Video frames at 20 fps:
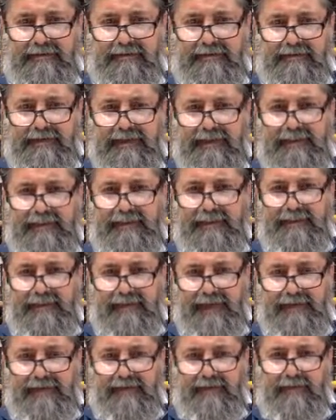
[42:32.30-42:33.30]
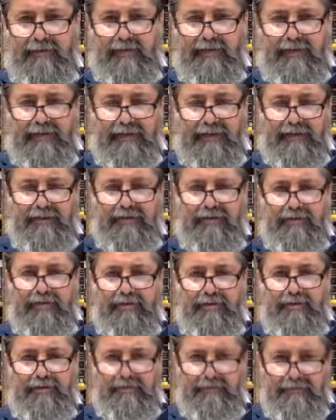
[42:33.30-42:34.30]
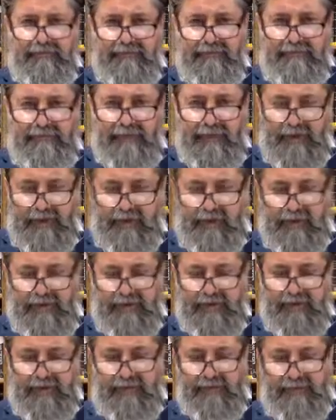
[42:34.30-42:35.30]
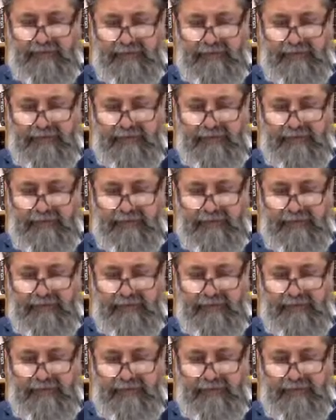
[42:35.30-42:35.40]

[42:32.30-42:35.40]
not just gave her one, gave her two, Baruch Hashem.